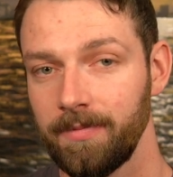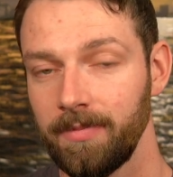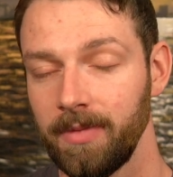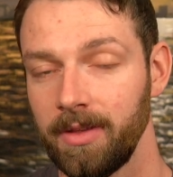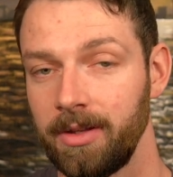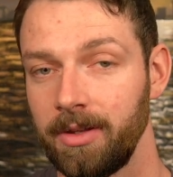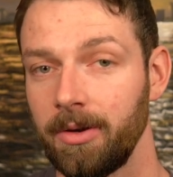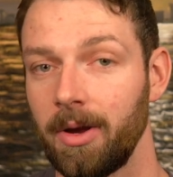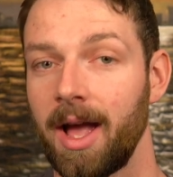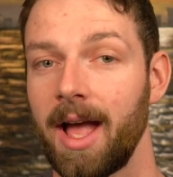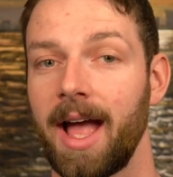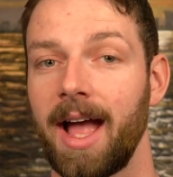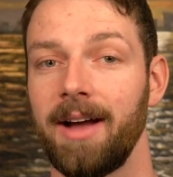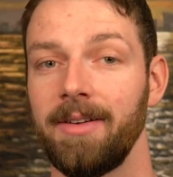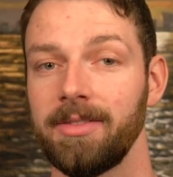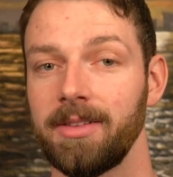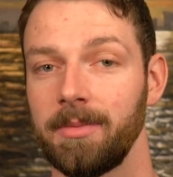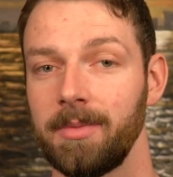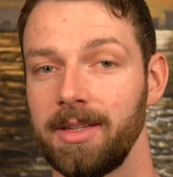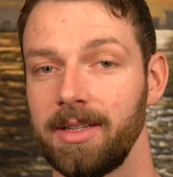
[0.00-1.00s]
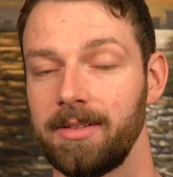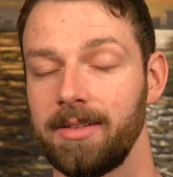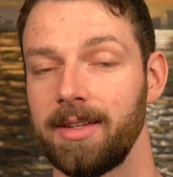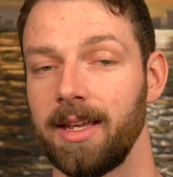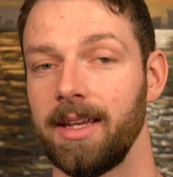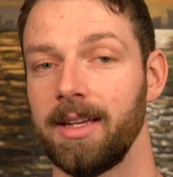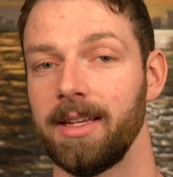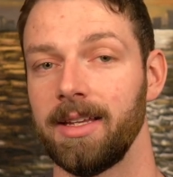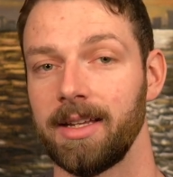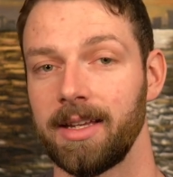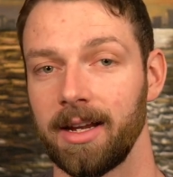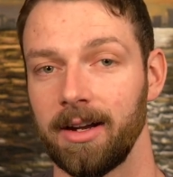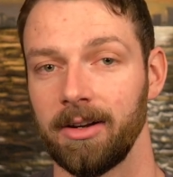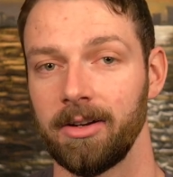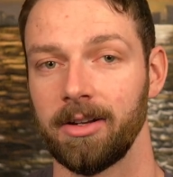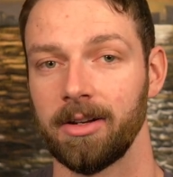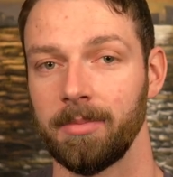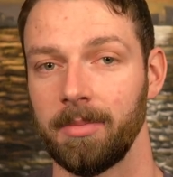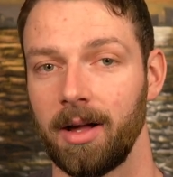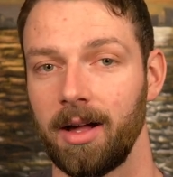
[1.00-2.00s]
you have to be taking care of
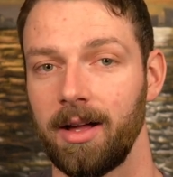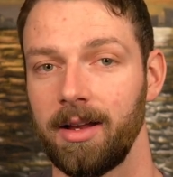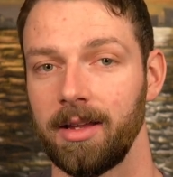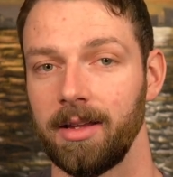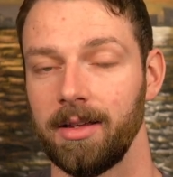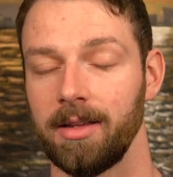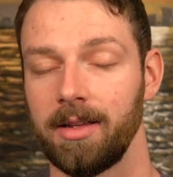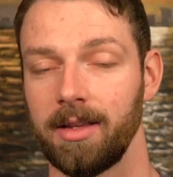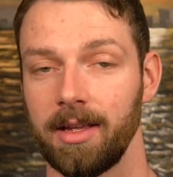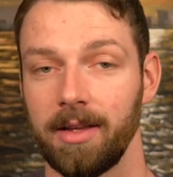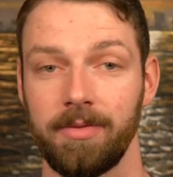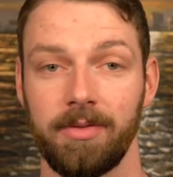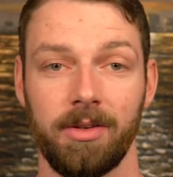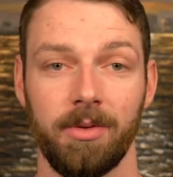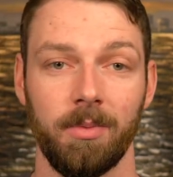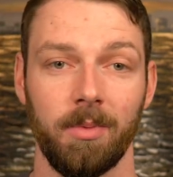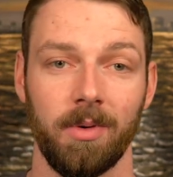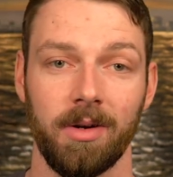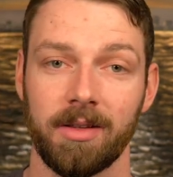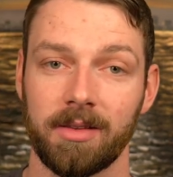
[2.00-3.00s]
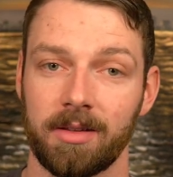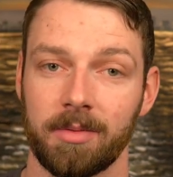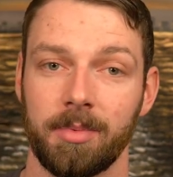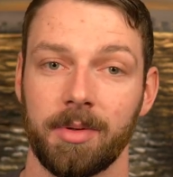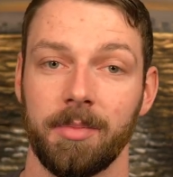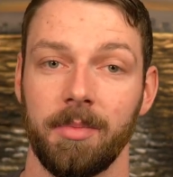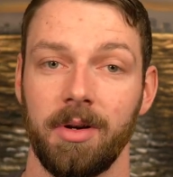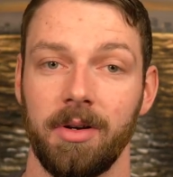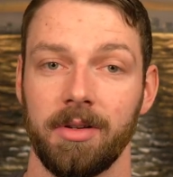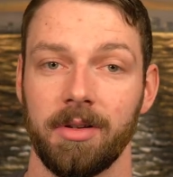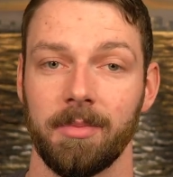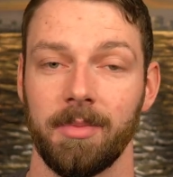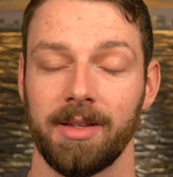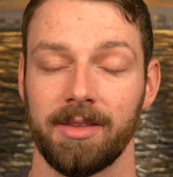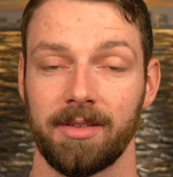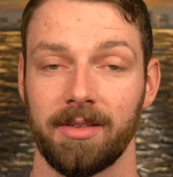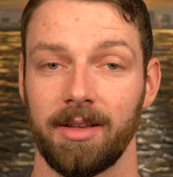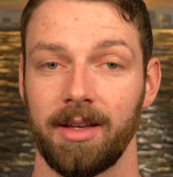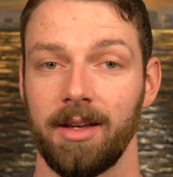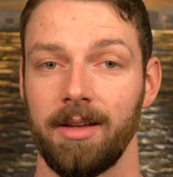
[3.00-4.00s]
your body if you want to promote your
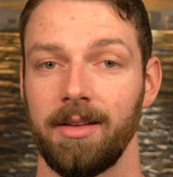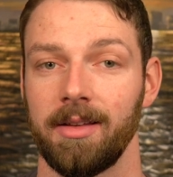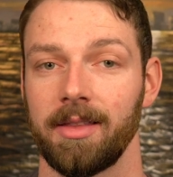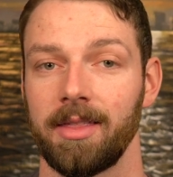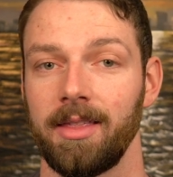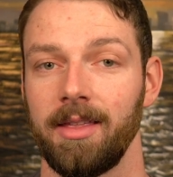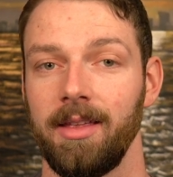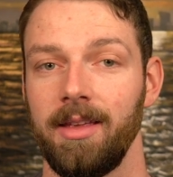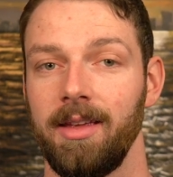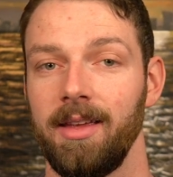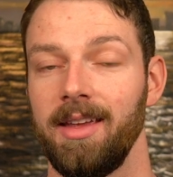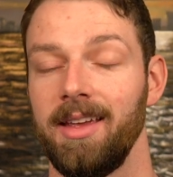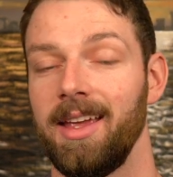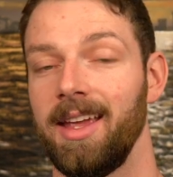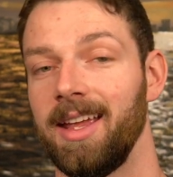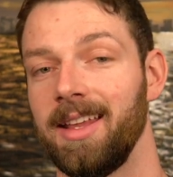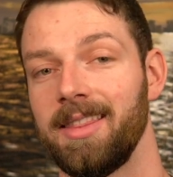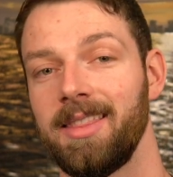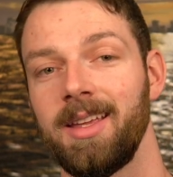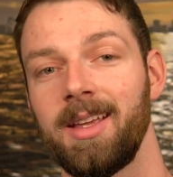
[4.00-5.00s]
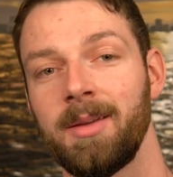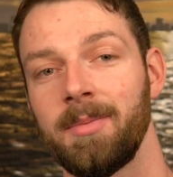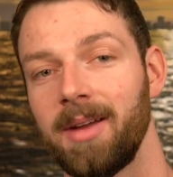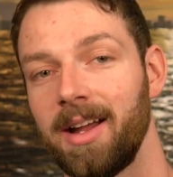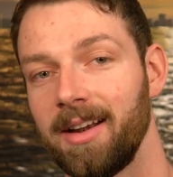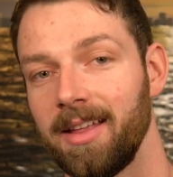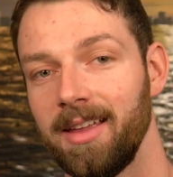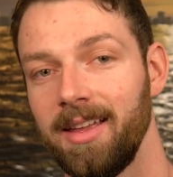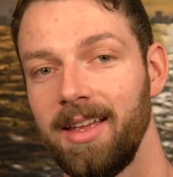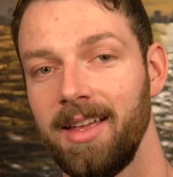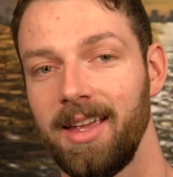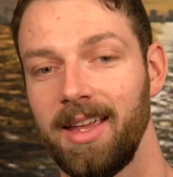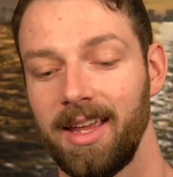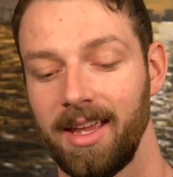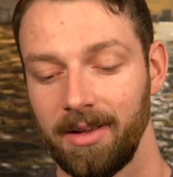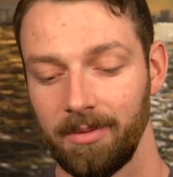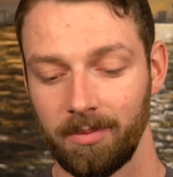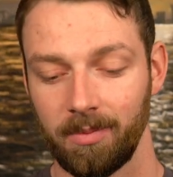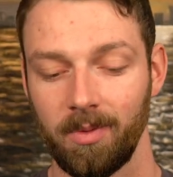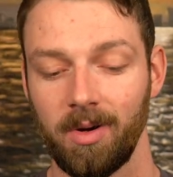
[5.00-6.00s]
mental health. And think about it.
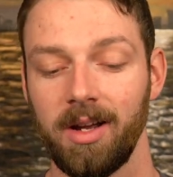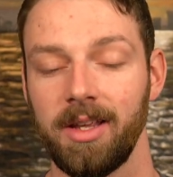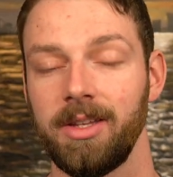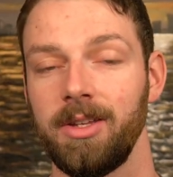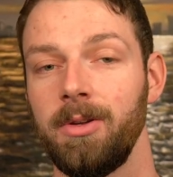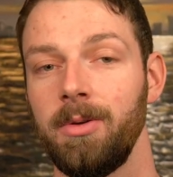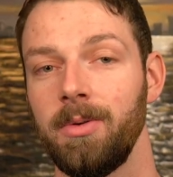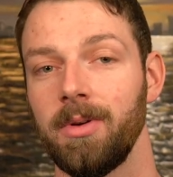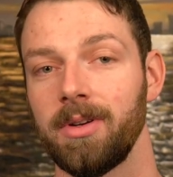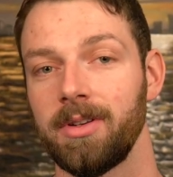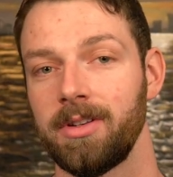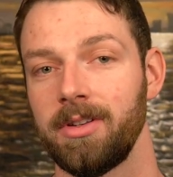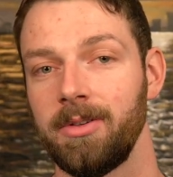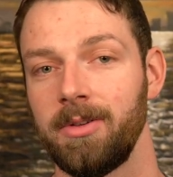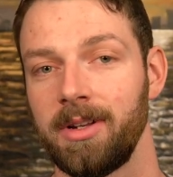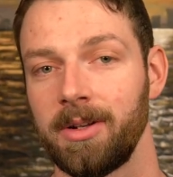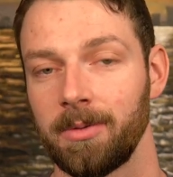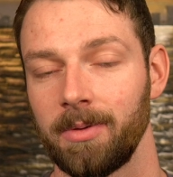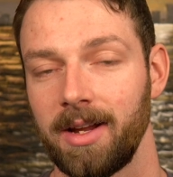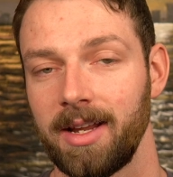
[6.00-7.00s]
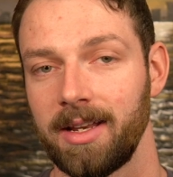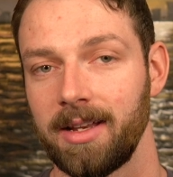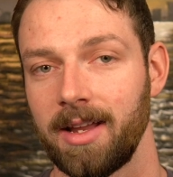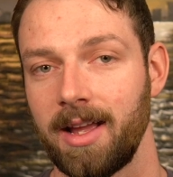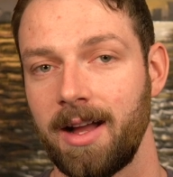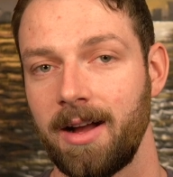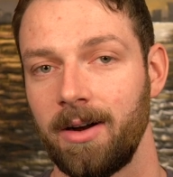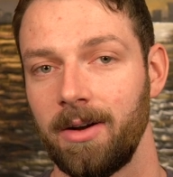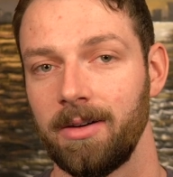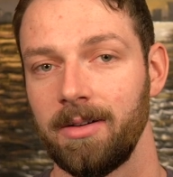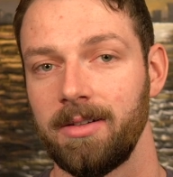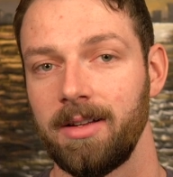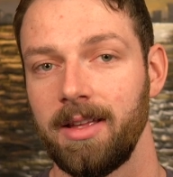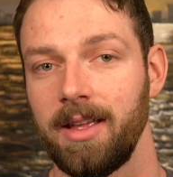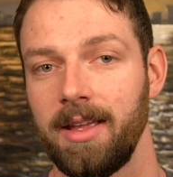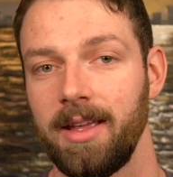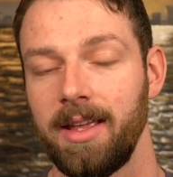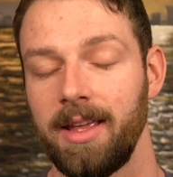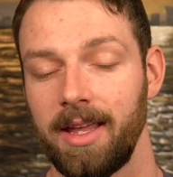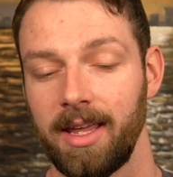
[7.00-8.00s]
If what you are doing right now,
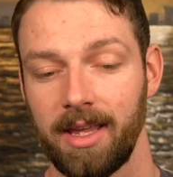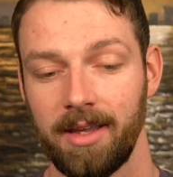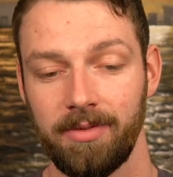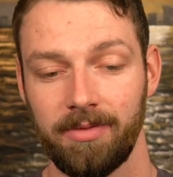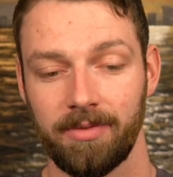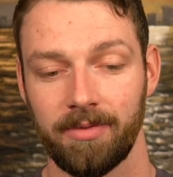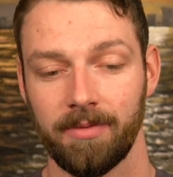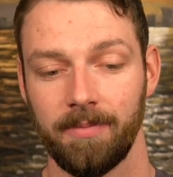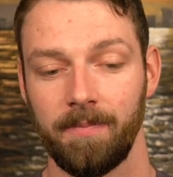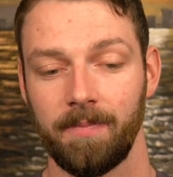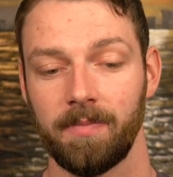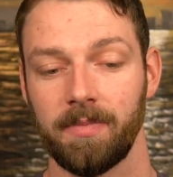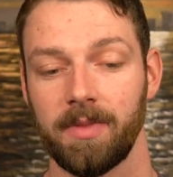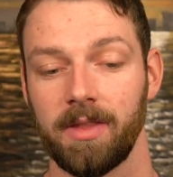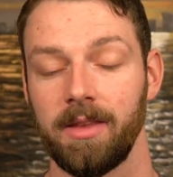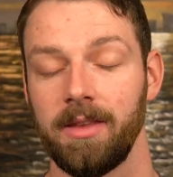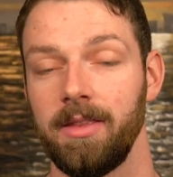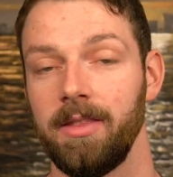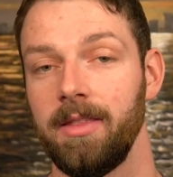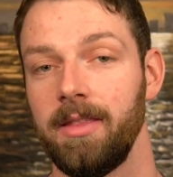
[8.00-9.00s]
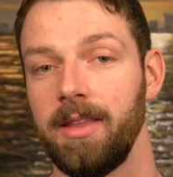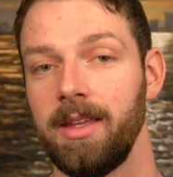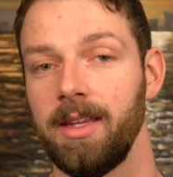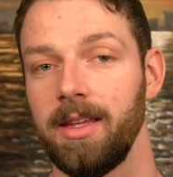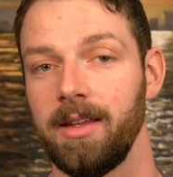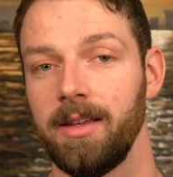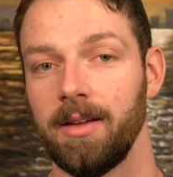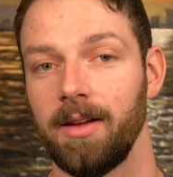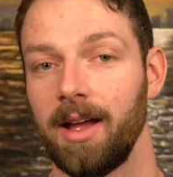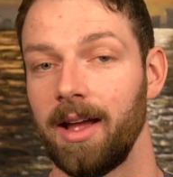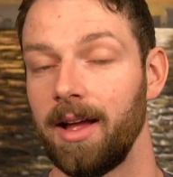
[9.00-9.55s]
if the